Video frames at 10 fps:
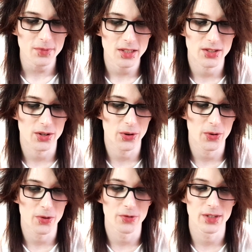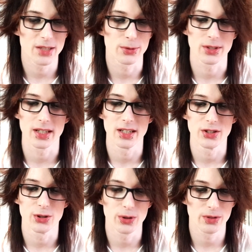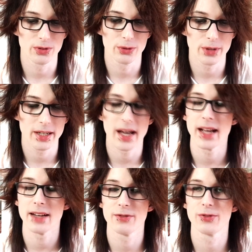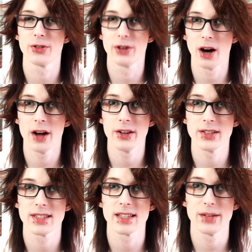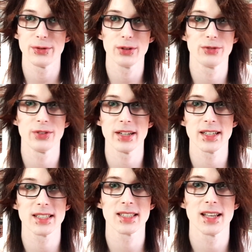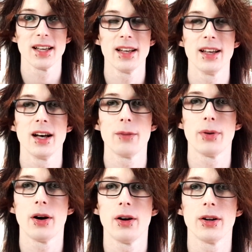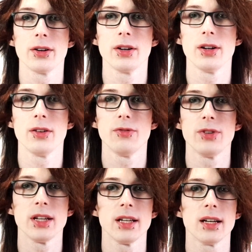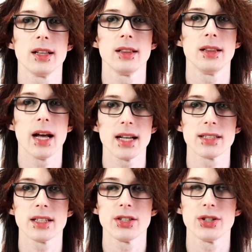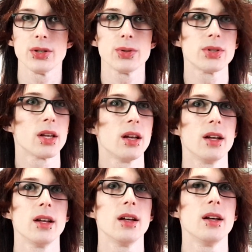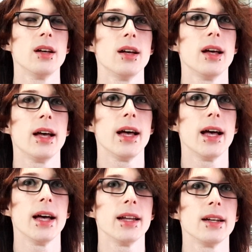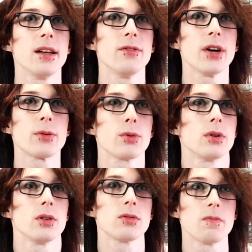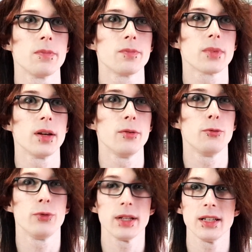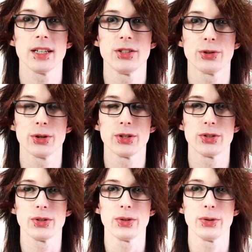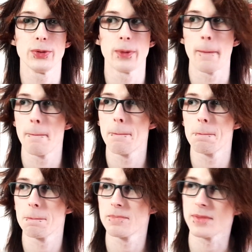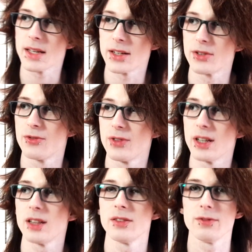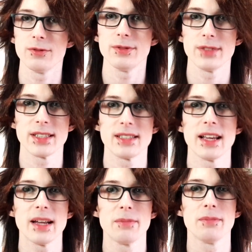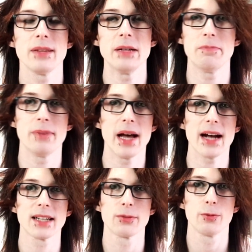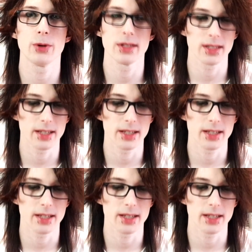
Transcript: So this was an enjoyable read. I had forgotten several things upon the last issues, and that was really a joy to get to feel the same impact once